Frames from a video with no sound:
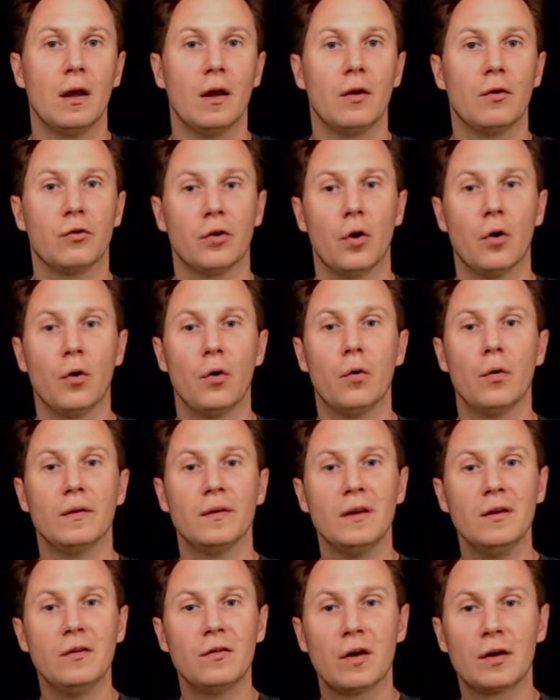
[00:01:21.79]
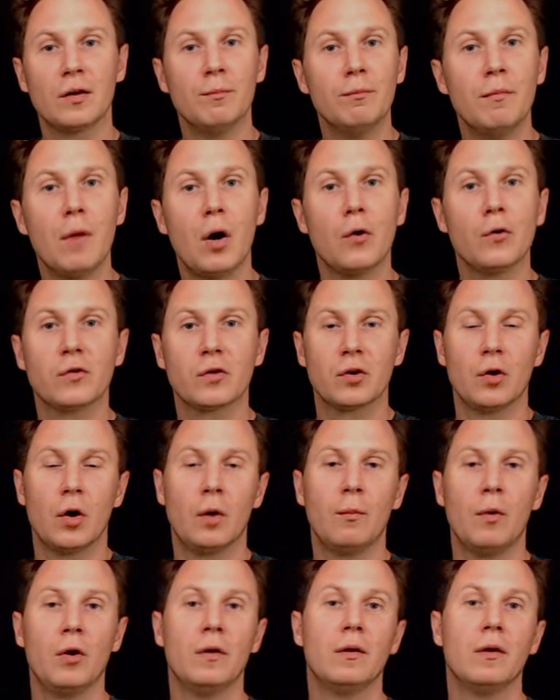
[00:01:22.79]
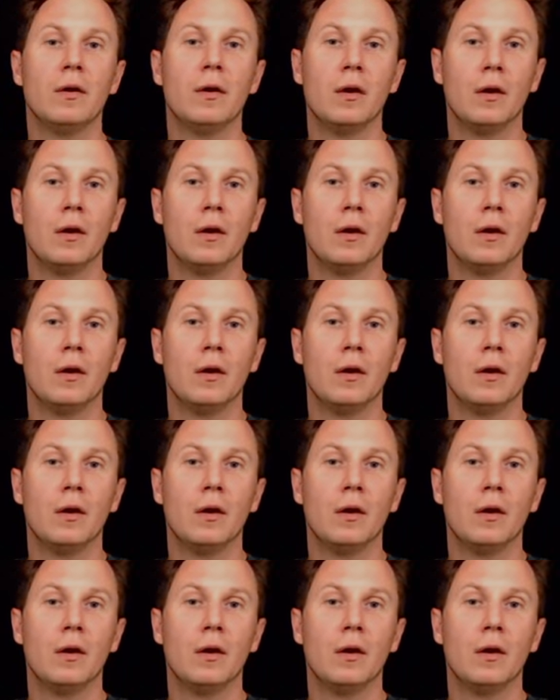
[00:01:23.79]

So these are the most common